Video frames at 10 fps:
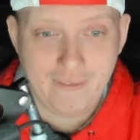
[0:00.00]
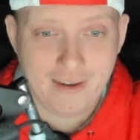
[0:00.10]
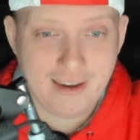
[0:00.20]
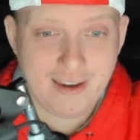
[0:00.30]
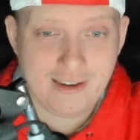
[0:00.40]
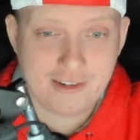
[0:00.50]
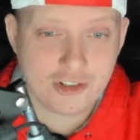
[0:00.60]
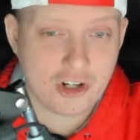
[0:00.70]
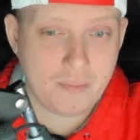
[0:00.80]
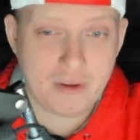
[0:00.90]
he
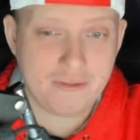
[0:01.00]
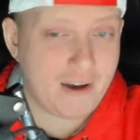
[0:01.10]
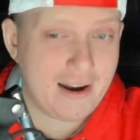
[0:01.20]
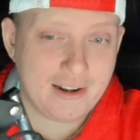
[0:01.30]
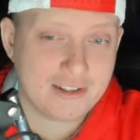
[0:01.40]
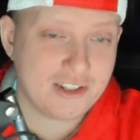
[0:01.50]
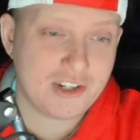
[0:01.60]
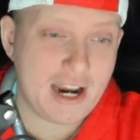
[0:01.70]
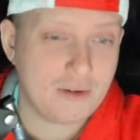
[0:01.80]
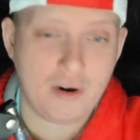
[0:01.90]
should be fine against the
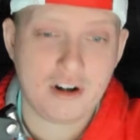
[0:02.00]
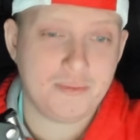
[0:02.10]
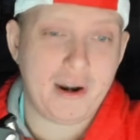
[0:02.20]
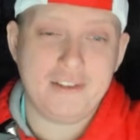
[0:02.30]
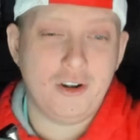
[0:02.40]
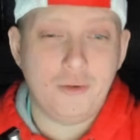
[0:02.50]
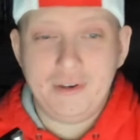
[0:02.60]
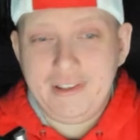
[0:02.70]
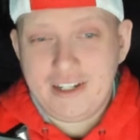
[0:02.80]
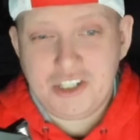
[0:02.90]
Jaguars, but I don't
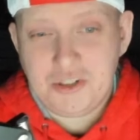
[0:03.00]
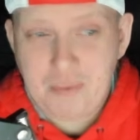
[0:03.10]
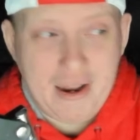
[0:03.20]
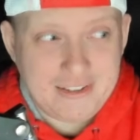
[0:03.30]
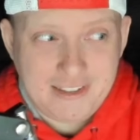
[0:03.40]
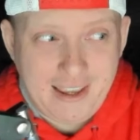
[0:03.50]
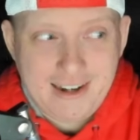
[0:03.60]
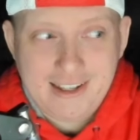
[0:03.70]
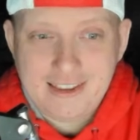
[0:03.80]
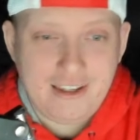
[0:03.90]
really expect
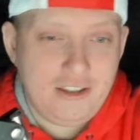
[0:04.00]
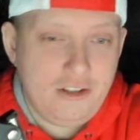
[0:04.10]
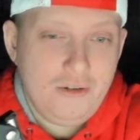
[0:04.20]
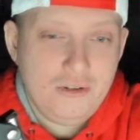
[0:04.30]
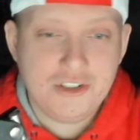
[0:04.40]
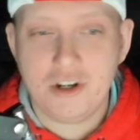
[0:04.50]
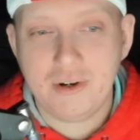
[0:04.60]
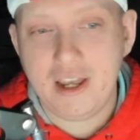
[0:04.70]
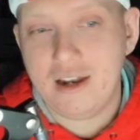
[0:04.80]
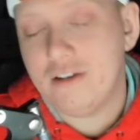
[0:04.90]
anything huge. So
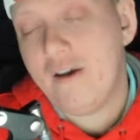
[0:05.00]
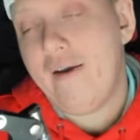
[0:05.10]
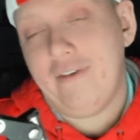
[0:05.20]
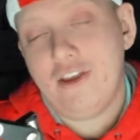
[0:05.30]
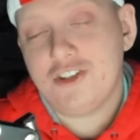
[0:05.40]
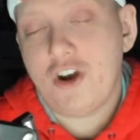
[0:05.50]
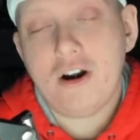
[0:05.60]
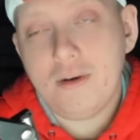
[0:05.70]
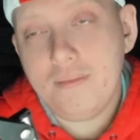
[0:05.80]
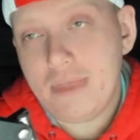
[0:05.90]
again, you
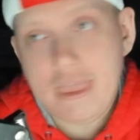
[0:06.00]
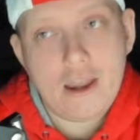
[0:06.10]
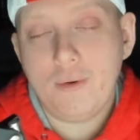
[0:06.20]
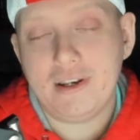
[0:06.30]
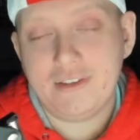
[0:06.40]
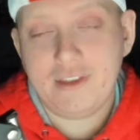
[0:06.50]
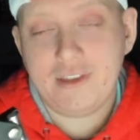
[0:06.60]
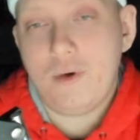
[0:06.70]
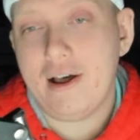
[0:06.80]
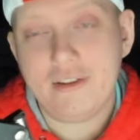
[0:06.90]
start him knowing
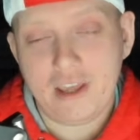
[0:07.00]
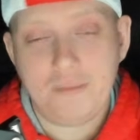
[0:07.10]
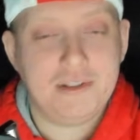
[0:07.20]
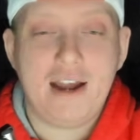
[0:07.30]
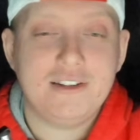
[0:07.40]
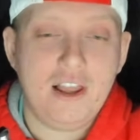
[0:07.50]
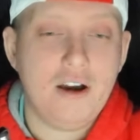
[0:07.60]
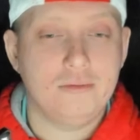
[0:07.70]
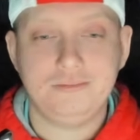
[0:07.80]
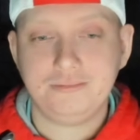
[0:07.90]
damn well the upside's
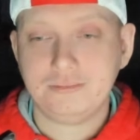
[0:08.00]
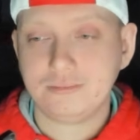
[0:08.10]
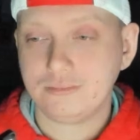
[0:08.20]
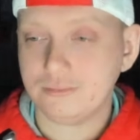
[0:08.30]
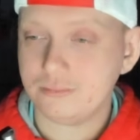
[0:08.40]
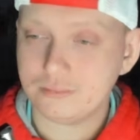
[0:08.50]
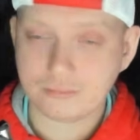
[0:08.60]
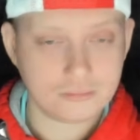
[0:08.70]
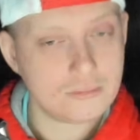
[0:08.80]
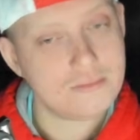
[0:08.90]
low.
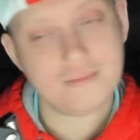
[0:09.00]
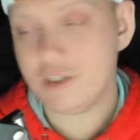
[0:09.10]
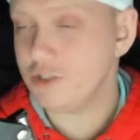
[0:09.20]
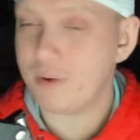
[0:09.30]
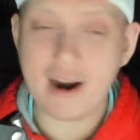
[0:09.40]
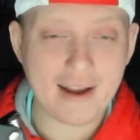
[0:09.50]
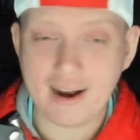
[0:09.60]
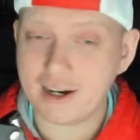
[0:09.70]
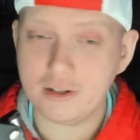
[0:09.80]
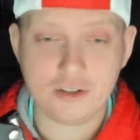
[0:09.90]
He's probably
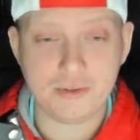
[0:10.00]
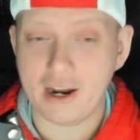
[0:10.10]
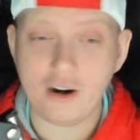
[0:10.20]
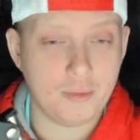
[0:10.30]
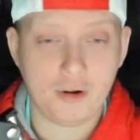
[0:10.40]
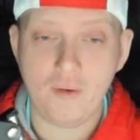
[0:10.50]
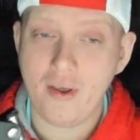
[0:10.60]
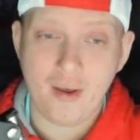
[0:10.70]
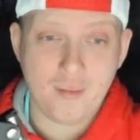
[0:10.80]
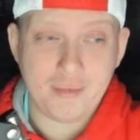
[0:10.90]
not going to do terrible,
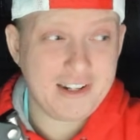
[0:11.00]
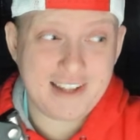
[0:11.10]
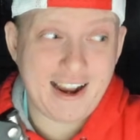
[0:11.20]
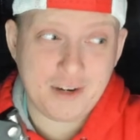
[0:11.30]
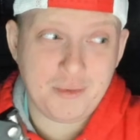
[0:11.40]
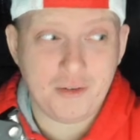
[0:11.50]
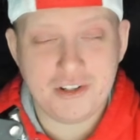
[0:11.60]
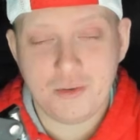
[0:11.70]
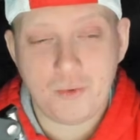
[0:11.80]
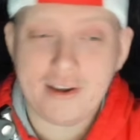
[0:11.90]
but he's not going to be the
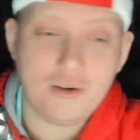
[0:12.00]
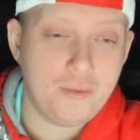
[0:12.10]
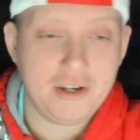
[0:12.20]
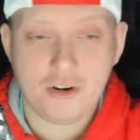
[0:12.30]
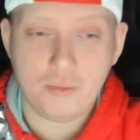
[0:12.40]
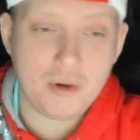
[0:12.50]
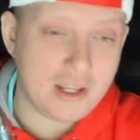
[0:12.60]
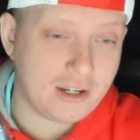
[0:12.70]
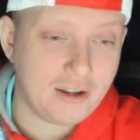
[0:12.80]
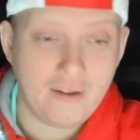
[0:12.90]
reason why you win your
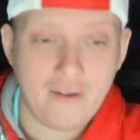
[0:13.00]
week.